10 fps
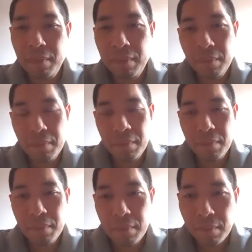
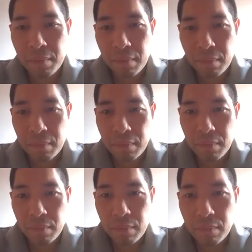
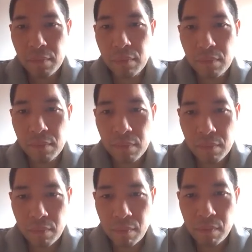
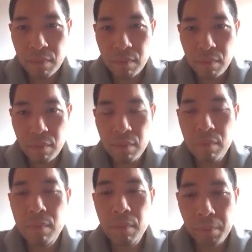
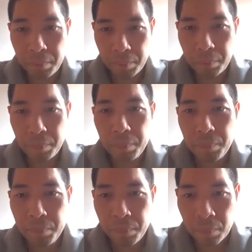
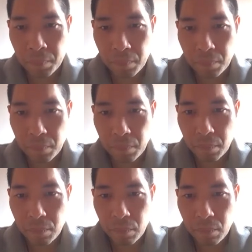
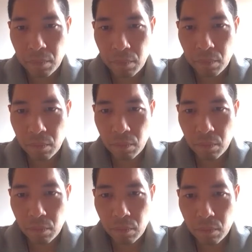
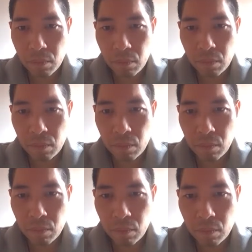
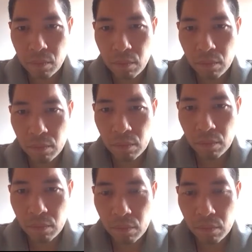No words are spoken by the person on screen.